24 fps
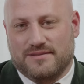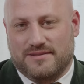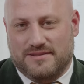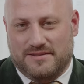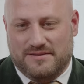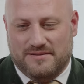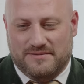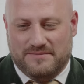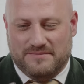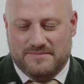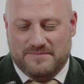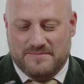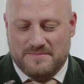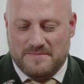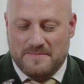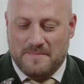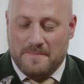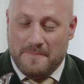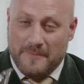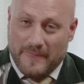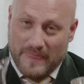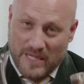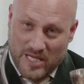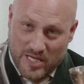
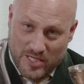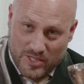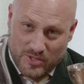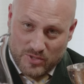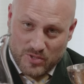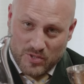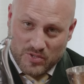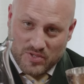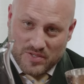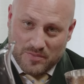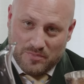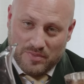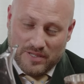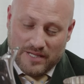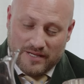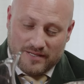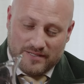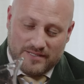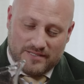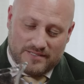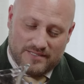And he took the blood,